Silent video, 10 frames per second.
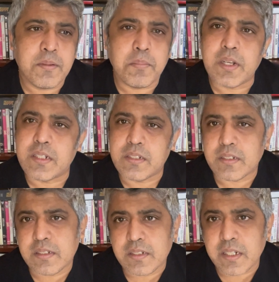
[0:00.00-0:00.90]
But
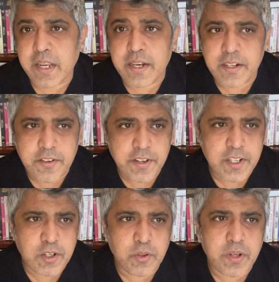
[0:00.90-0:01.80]
again, a
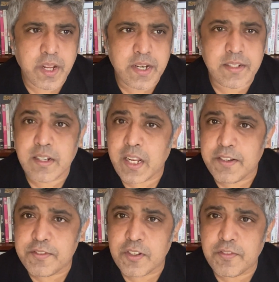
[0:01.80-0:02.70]
great look at the
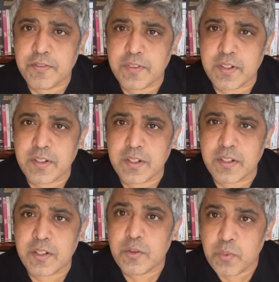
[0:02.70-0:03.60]
lives of
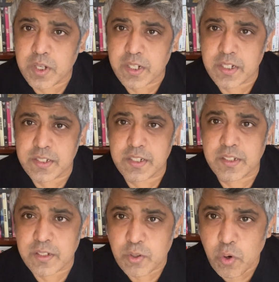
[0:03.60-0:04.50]
workers
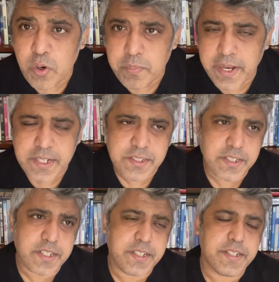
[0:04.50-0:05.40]
in coal mines
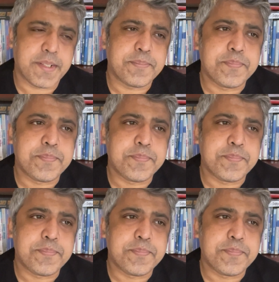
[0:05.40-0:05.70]
in India.